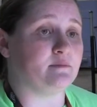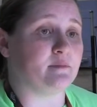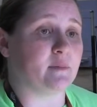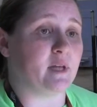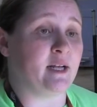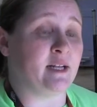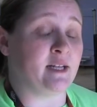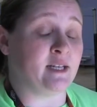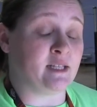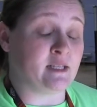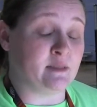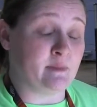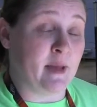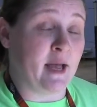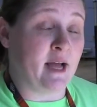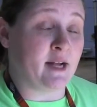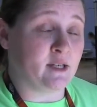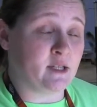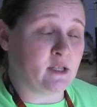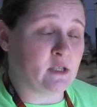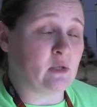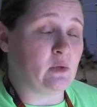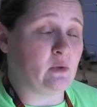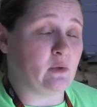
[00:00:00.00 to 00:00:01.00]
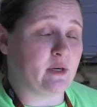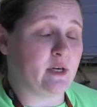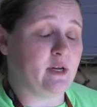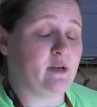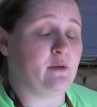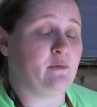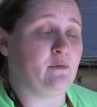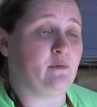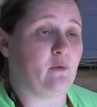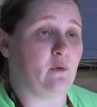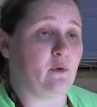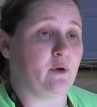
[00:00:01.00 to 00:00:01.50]
And it's
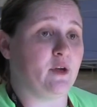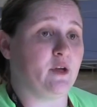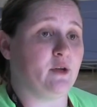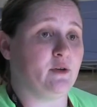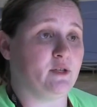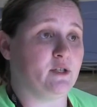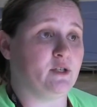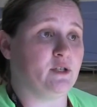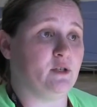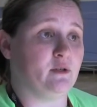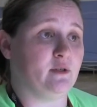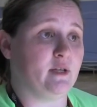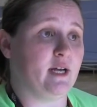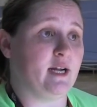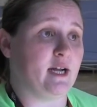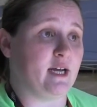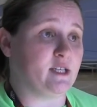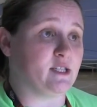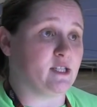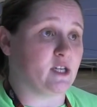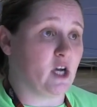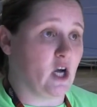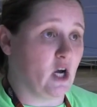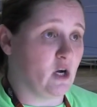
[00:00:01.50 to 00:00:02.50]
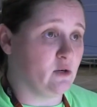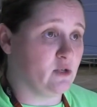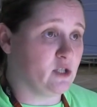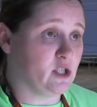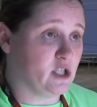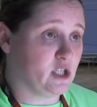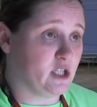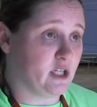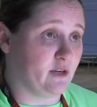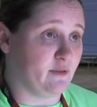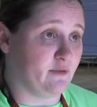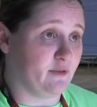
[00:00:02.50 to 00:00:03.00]
mandatory for you to do that as a
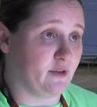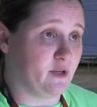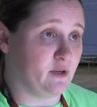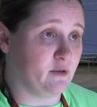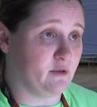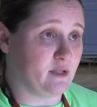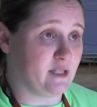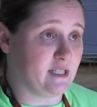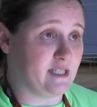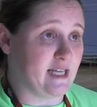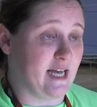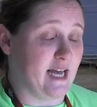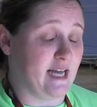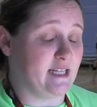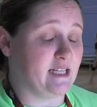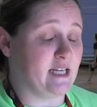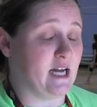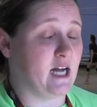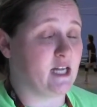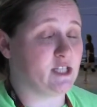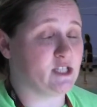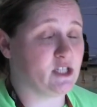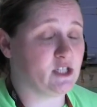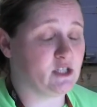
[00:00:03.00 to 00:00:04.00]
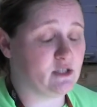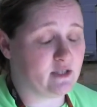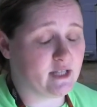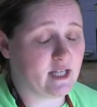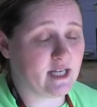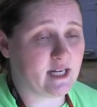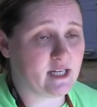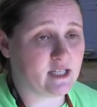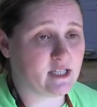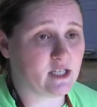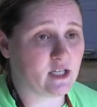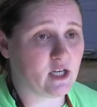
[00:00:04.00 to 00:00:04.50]
coach. If you decide not to do
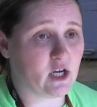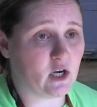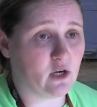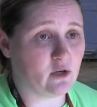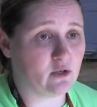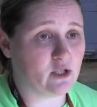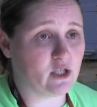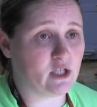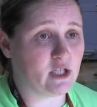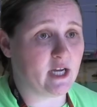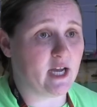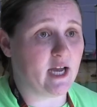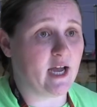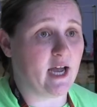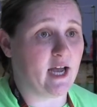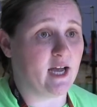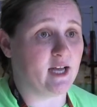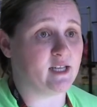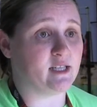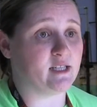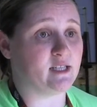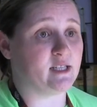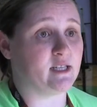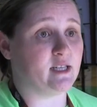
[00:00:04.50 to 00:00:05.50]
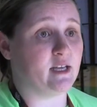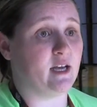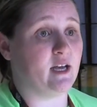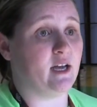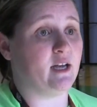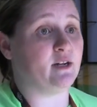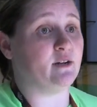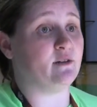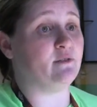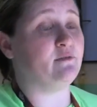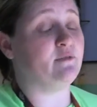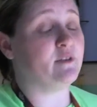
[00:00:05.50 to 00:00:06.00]
that as a coach, as
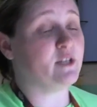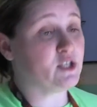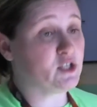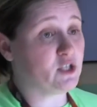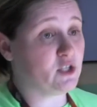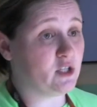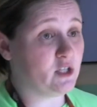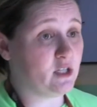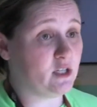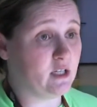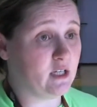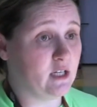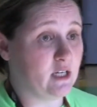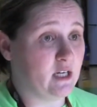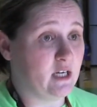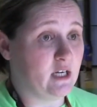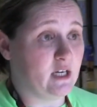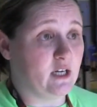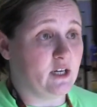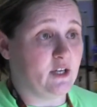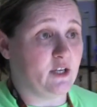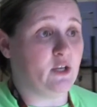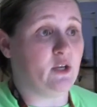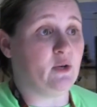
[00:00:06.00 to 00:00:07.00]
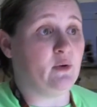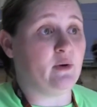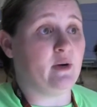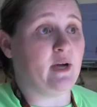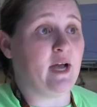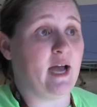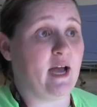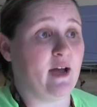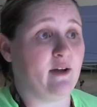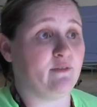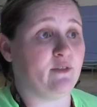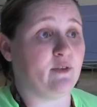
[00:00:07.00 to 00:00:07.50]
an official, you
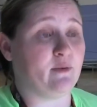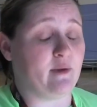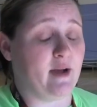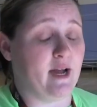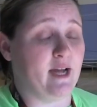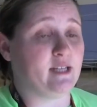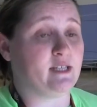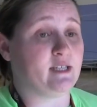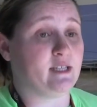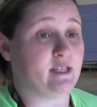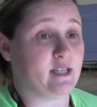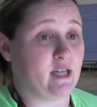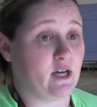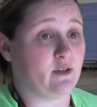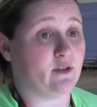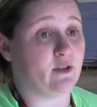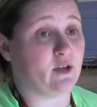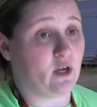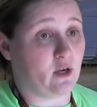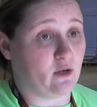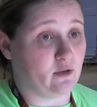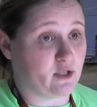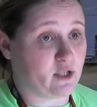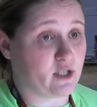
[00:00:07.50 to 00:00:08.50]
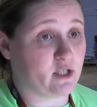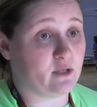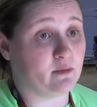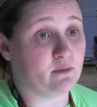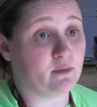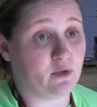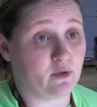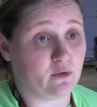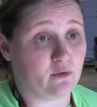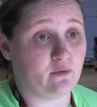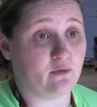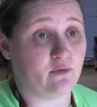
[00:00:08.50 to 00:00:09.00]
have the right to tell the coach to
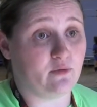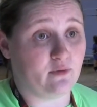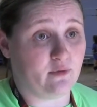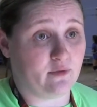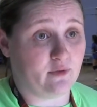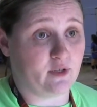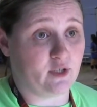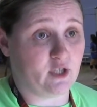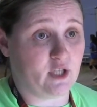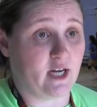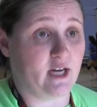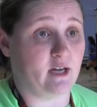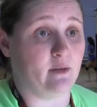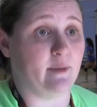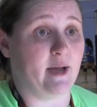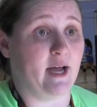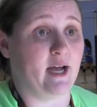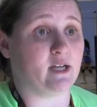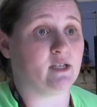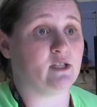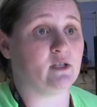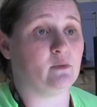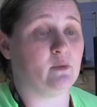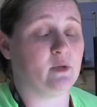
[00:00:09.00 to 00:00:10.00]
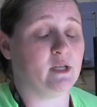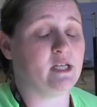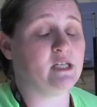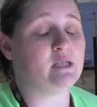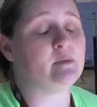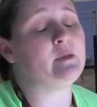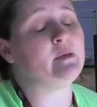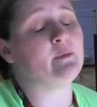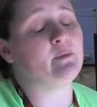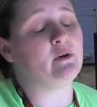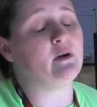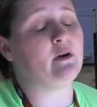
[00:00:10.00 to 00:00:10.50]
move their child back. So please
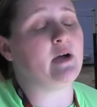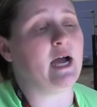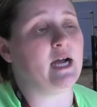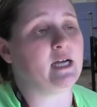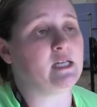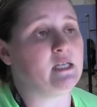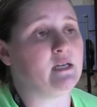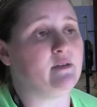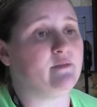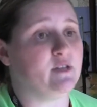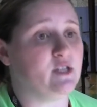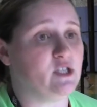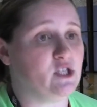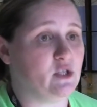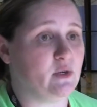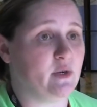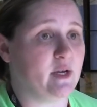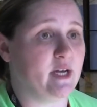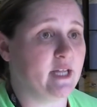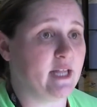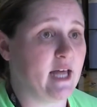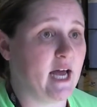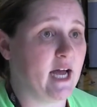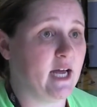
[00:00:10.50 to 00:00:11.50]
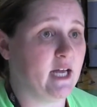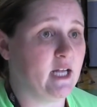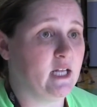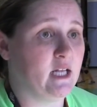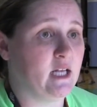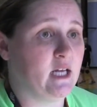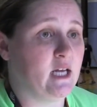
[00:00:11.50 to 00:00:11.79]
be proactive in doing that.